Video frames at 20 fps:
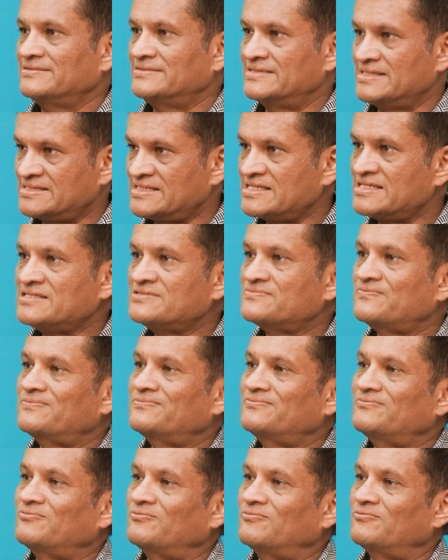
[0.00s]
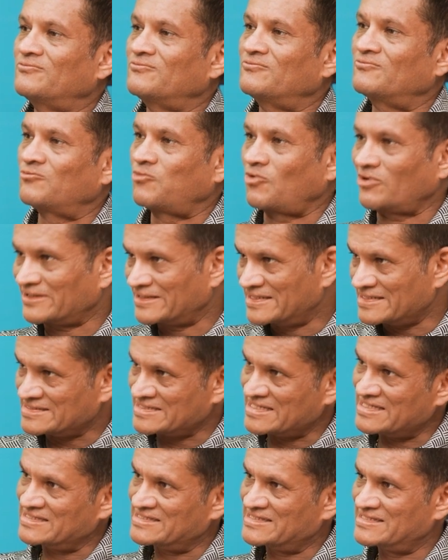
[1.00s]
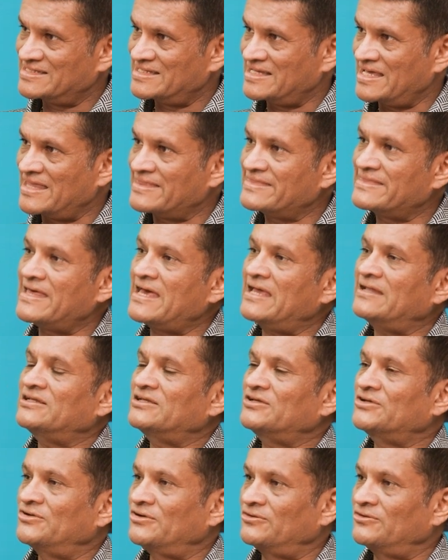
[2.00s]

this is what this is. And then,